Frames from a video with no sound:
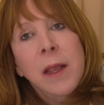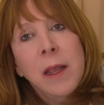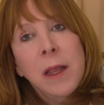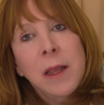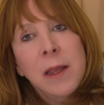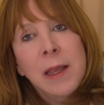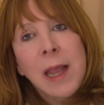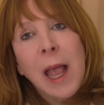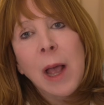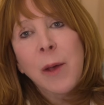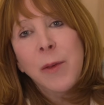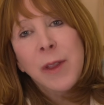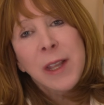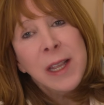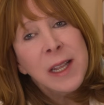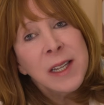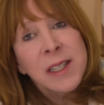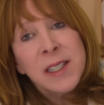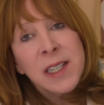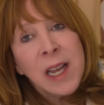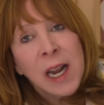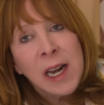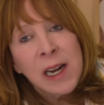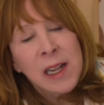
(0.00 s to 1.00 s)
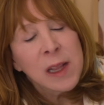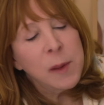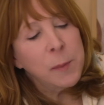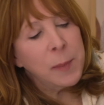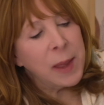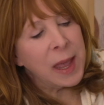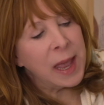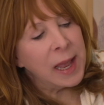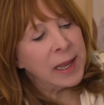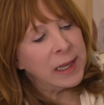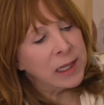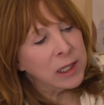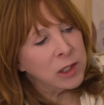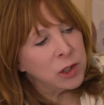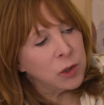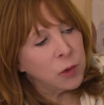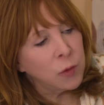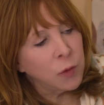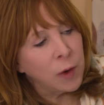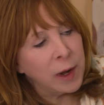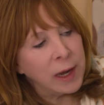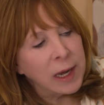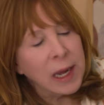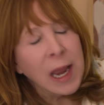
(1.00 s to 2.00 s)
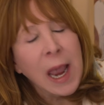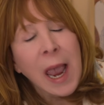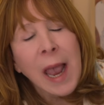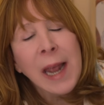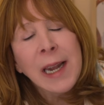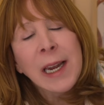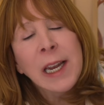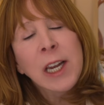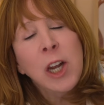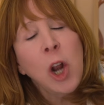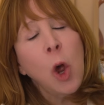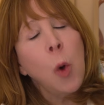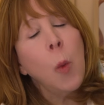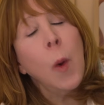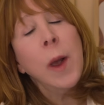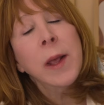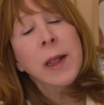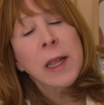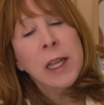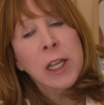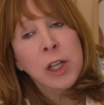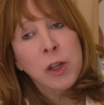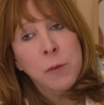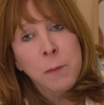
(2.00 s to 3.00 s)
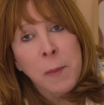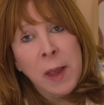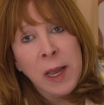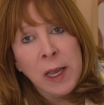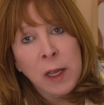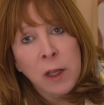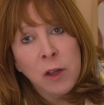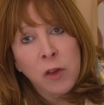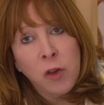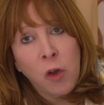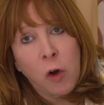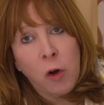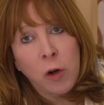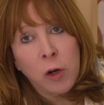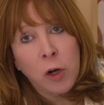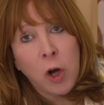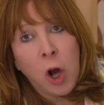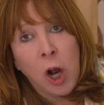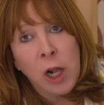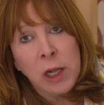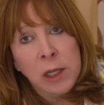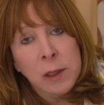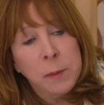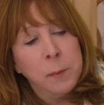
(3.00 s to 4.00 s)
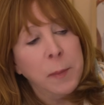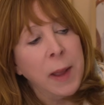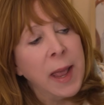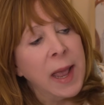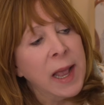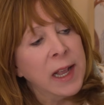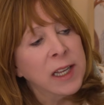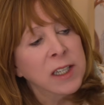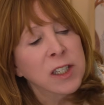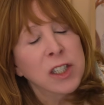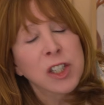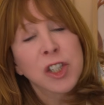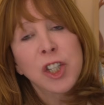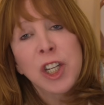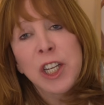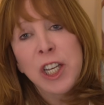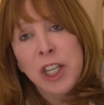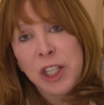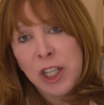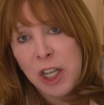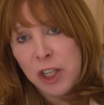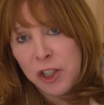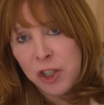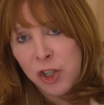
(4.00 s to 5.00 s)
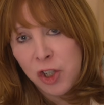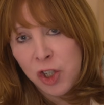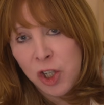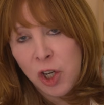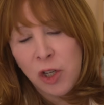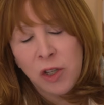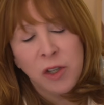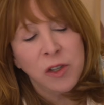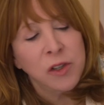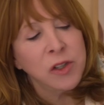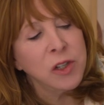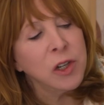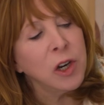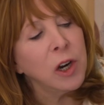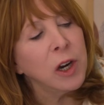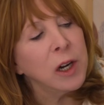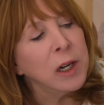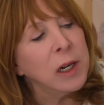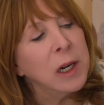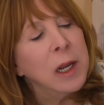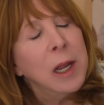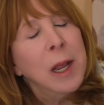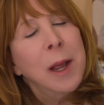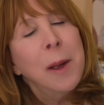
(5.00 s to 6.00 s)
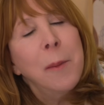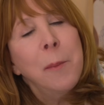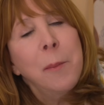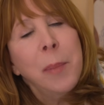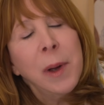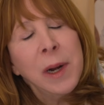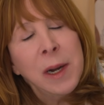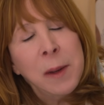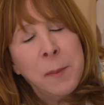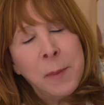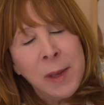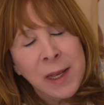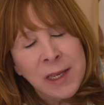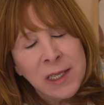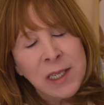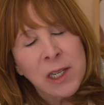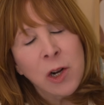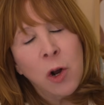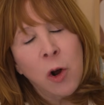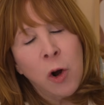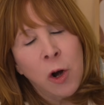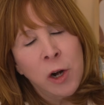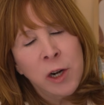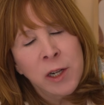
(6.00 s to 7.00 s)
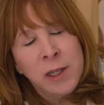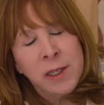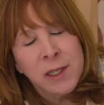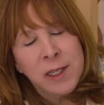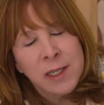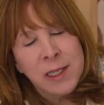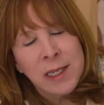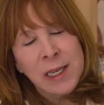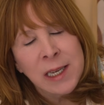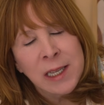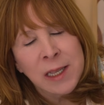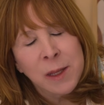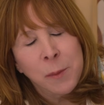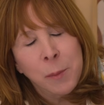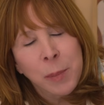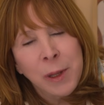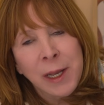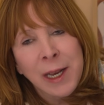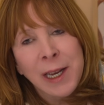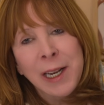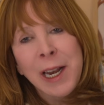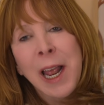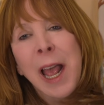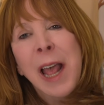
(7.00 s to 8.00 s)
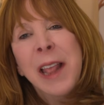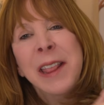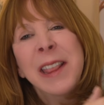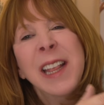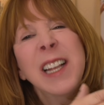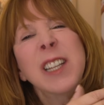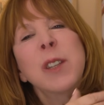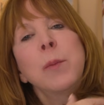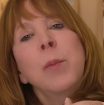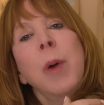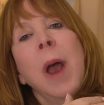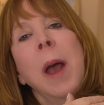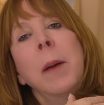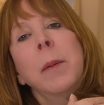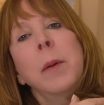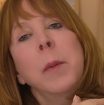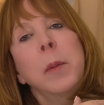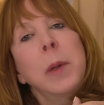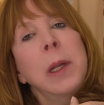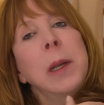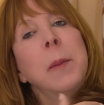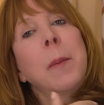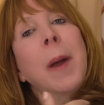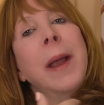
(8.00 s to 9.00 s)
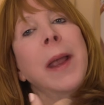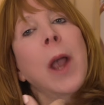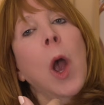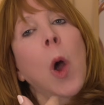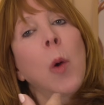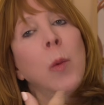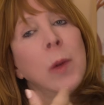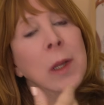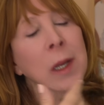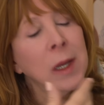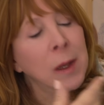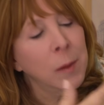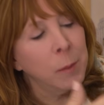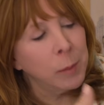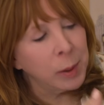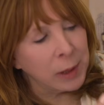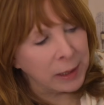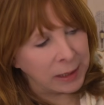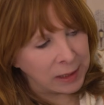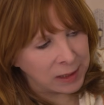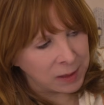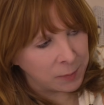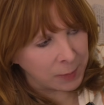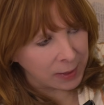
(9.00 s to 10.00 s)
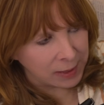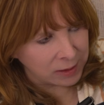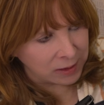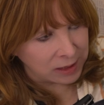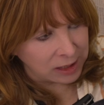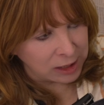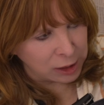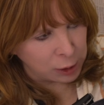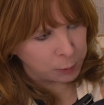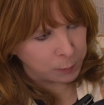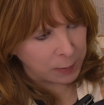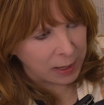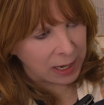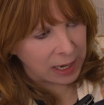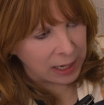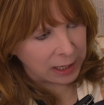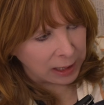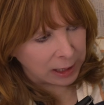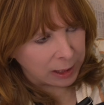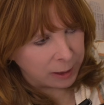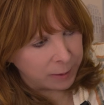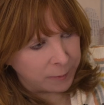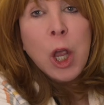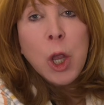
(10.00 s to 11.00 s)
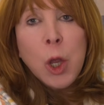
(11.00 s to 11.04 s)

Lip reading: Now, the inside of the bag is gray, and I know why they make dark colored bags. It doesn't show the dirt, but it makes it harder to see in the plane. That's probably my only complaint about this bag.